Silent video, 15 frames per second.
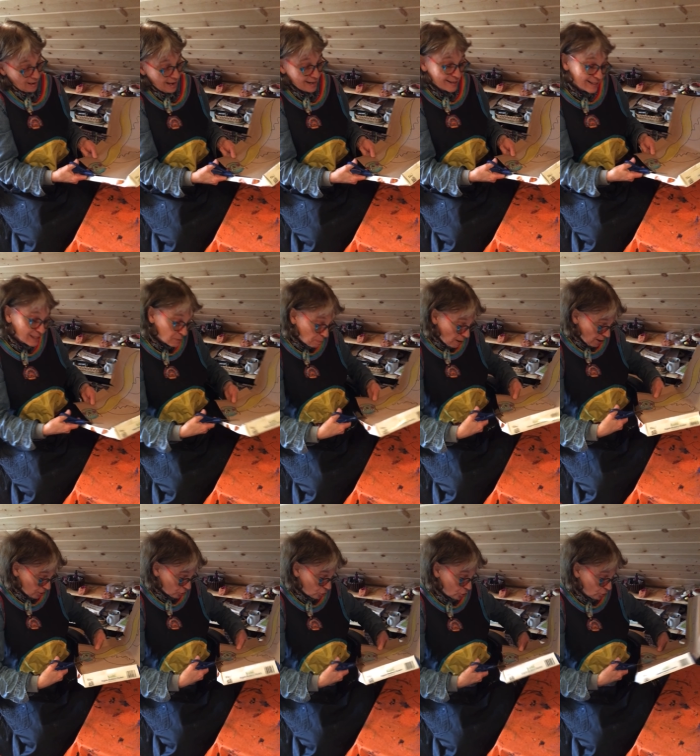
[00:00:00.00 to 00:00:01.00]
And this
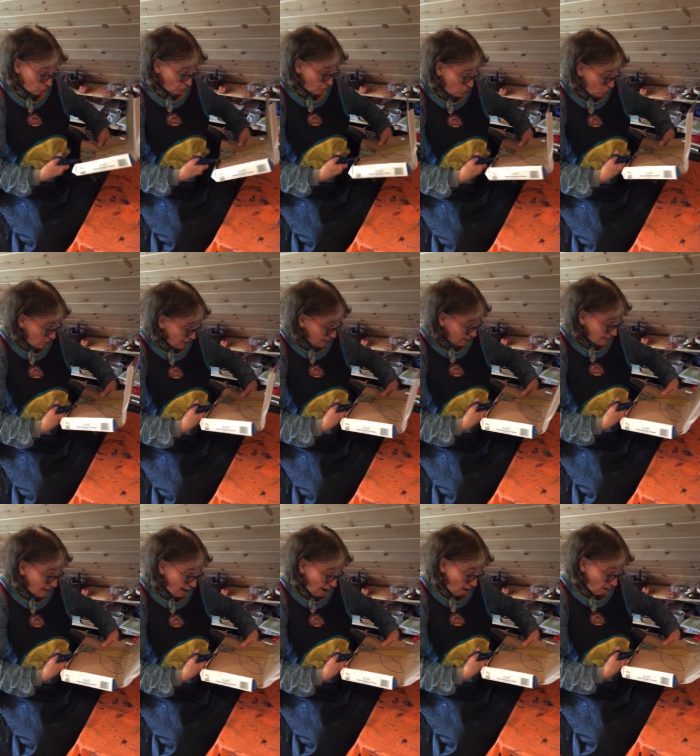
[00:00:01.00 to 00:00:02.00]
part too, if you need a
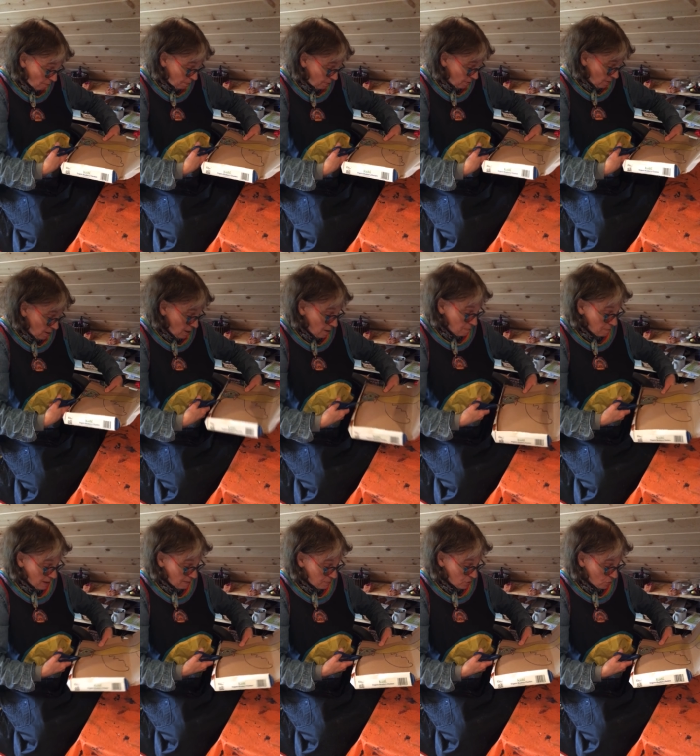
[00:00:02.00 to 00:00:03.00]
little help,
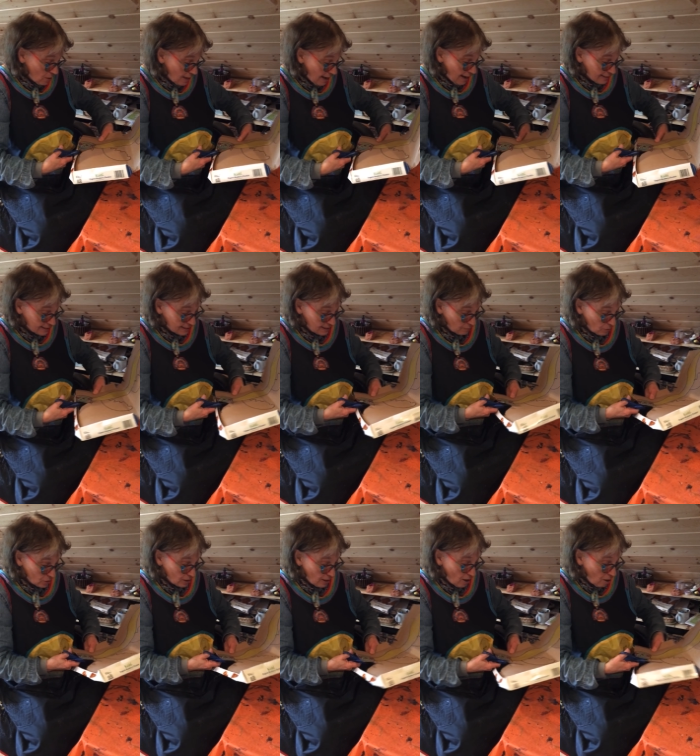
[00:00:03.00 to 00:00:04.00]
maybe you can ask someone
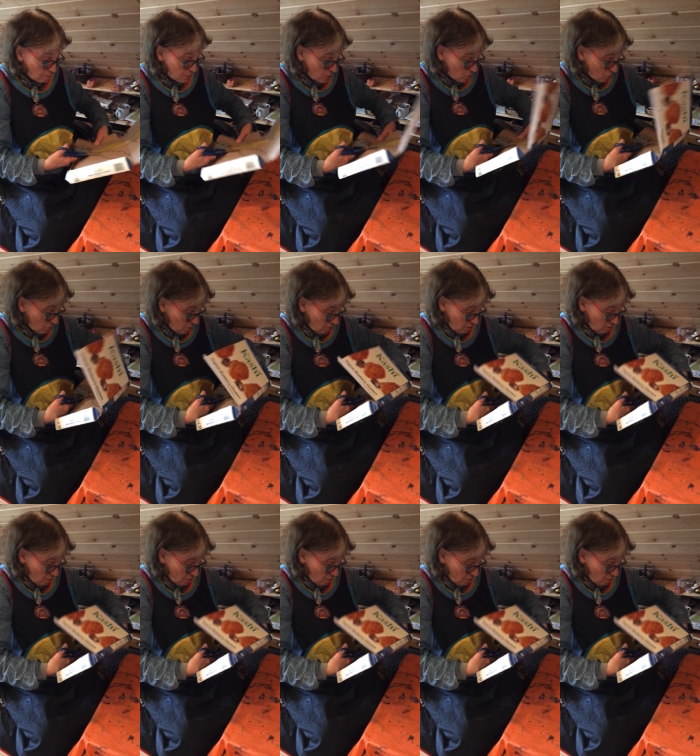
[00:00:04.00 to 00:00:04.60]
to help you.